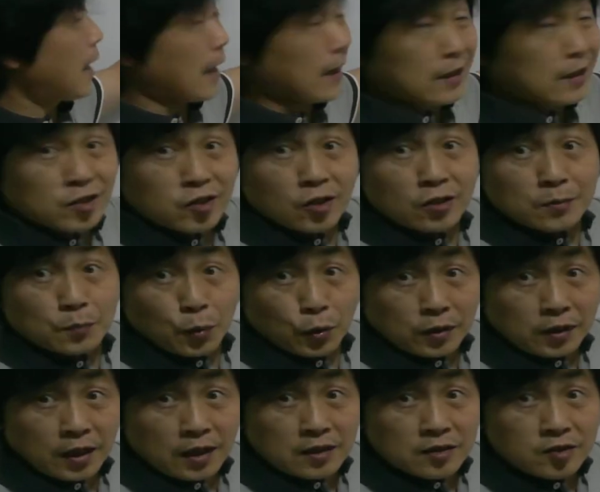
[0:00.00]
action
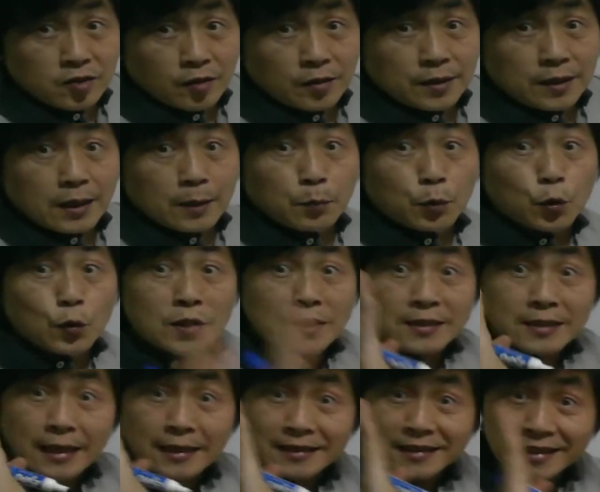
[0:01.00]
potential if we
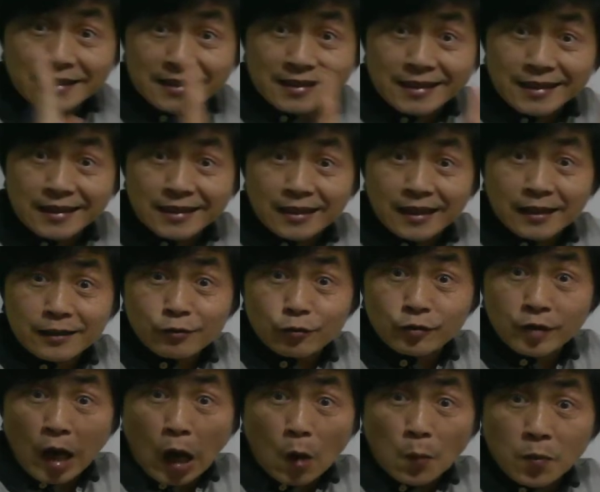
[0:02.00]
sending signal to
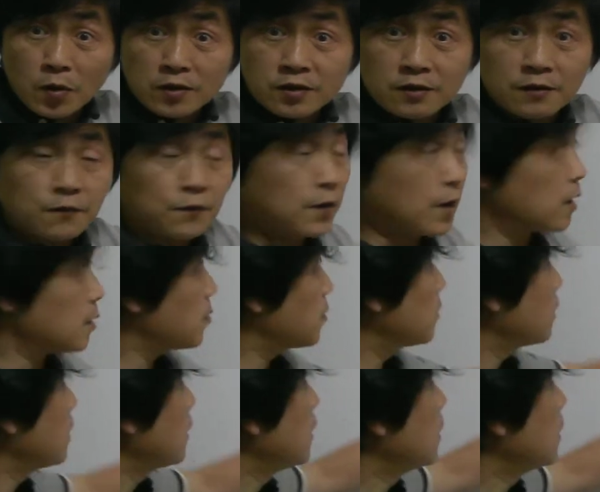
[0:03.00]
the muscle fiber.